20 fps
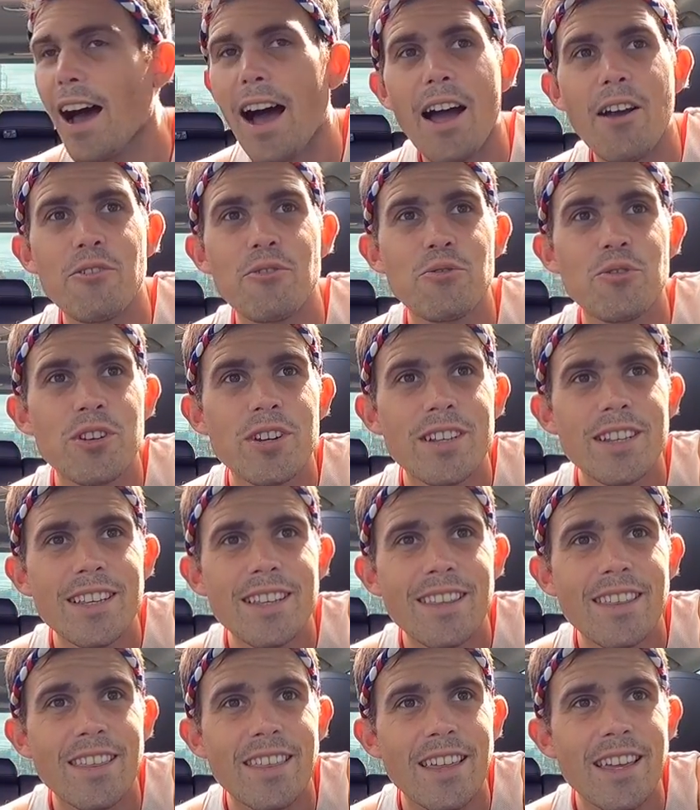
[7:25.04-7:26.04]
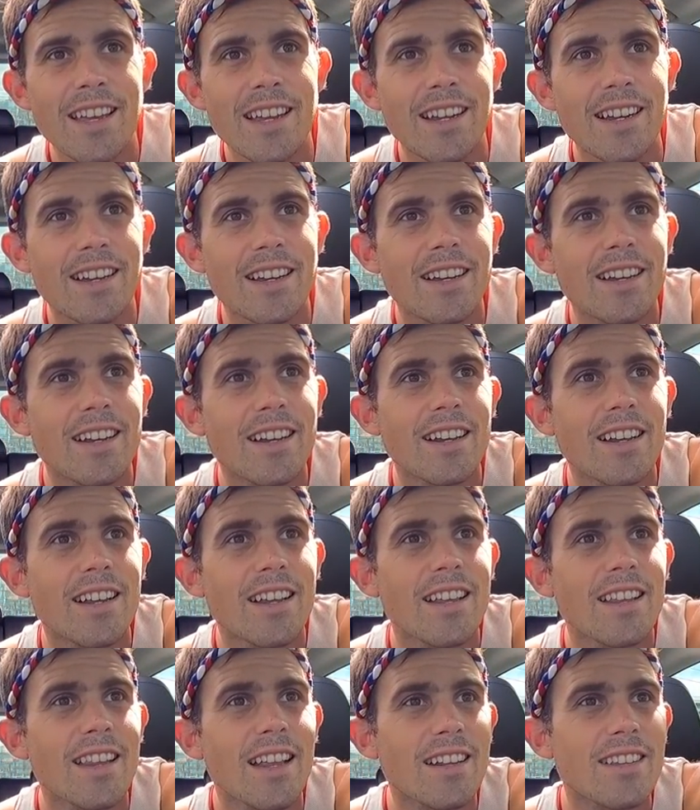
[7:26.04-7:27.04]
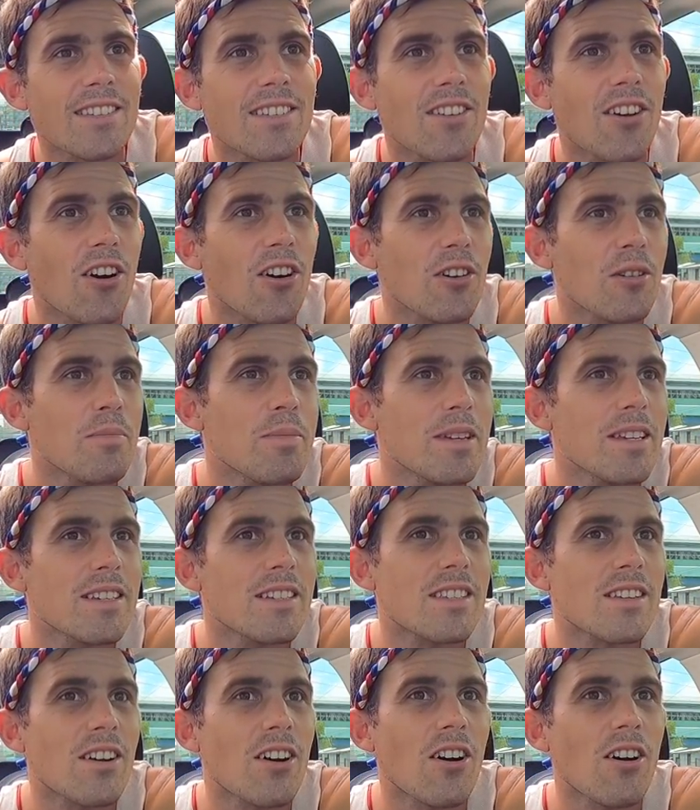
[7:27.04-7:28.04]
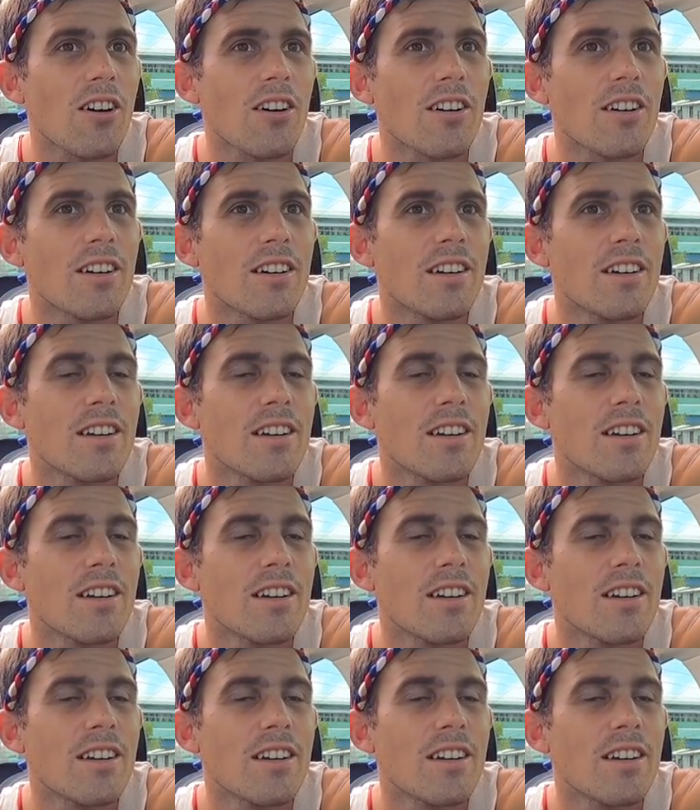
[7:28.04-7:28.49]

I really think that's gotta be his car.